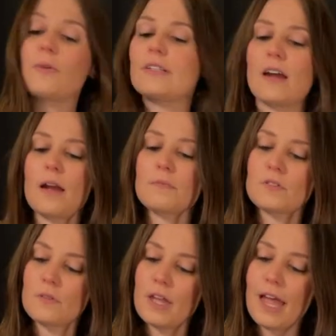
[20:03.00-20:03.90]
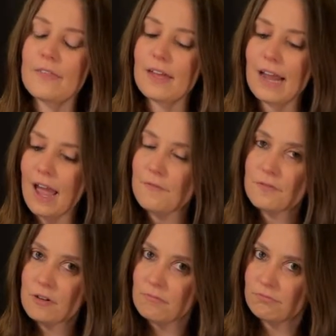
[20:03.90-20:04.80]
3 times. And then
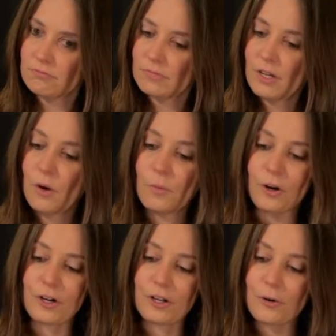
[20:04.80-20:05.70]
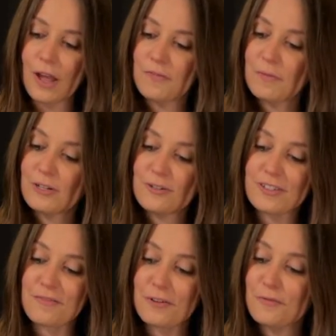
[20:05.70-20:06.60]
after, we're gonna go F major
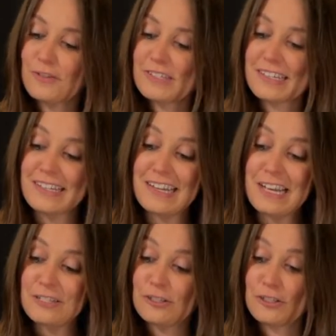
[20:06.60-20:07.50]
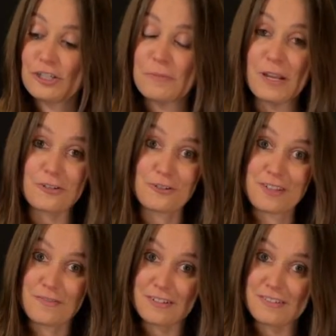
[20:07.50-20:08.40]
7 over C to G major
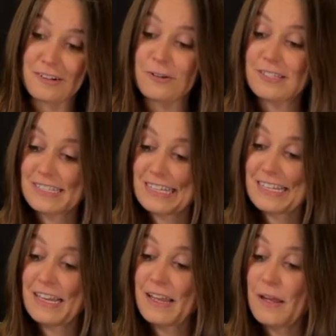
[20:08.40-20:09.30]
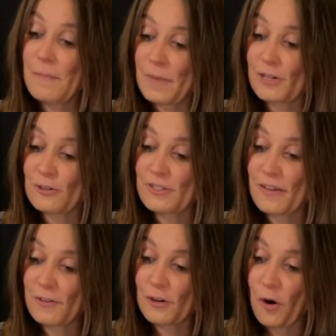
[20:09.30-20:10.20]
7, or C major
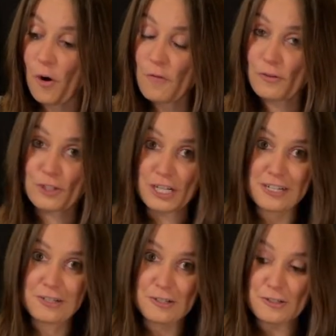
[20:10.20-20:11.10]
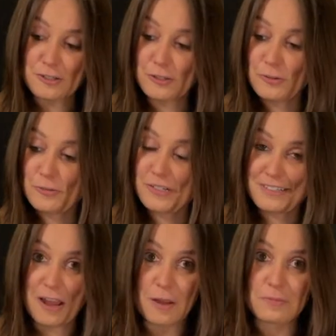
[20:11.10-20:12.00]
7 over G 2
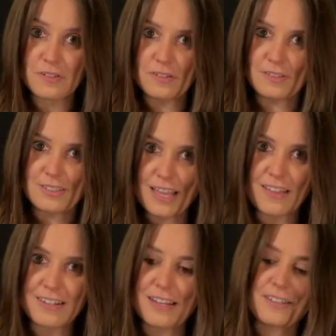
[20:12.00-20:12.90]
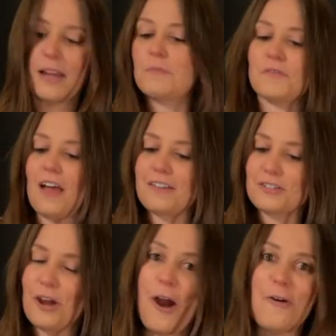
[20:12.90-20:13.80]
times. Say that 10 times
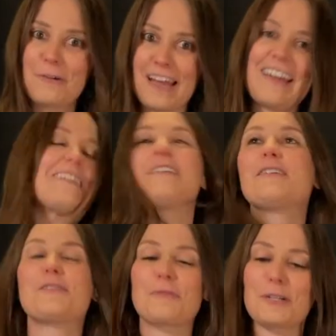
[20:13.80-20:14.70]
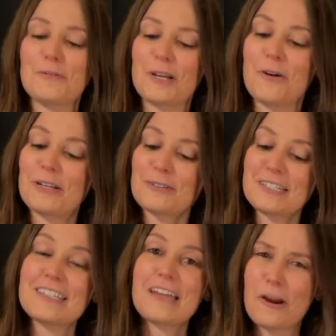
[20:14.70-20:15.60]
fast. Okay, so here we go. Here's
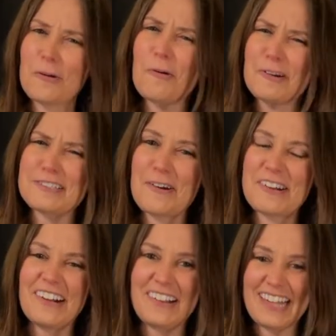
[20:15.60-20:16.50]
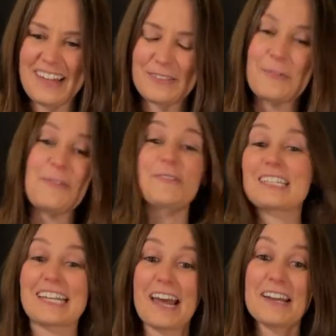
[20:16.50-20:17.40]
the entire chorus. I'll call out the chords.
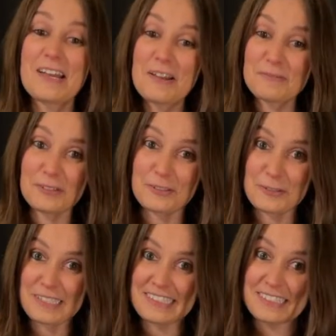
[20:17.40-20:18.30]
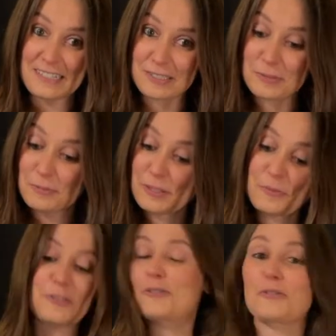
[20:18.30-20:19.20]
And again, if you're enjoying these lessons, please
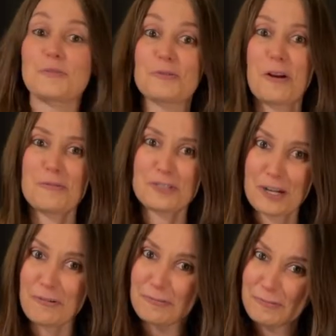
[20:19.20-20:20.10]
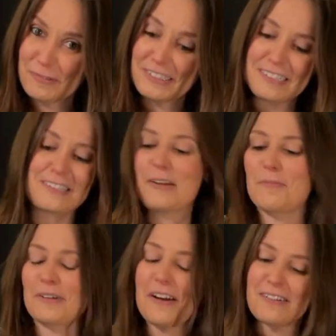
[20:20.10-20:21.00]
be sure to subscribe to the channel. It really does
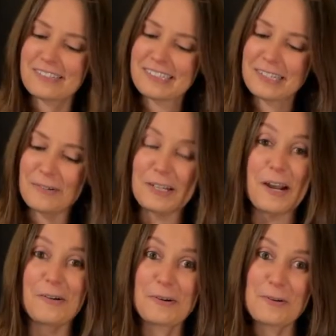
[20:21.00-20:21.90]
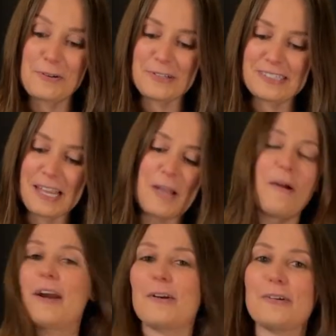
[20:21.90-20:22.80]
help the cause. Here we go. Chorus, A
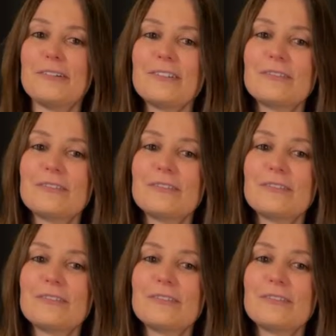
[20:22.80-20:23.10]
minor.